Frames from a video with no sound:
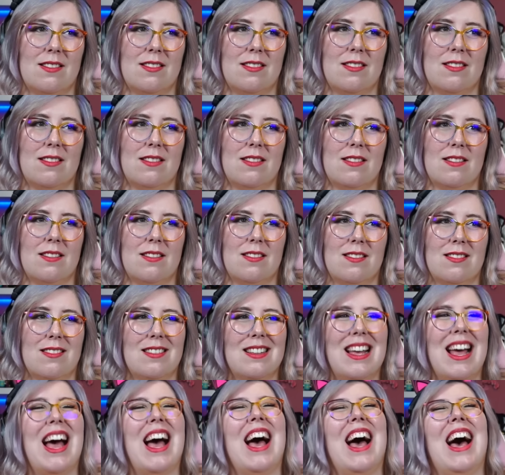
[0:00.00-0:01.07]
on! Are
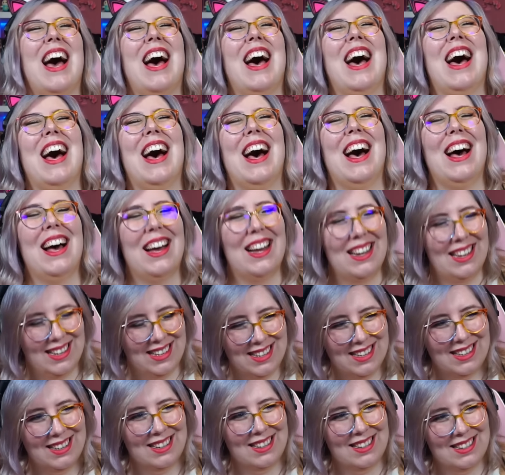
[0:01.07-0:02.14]
you gonna take this crap
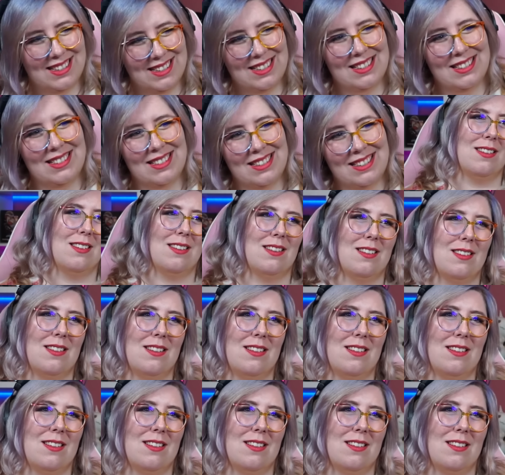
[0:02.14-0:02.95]
lying down? Dang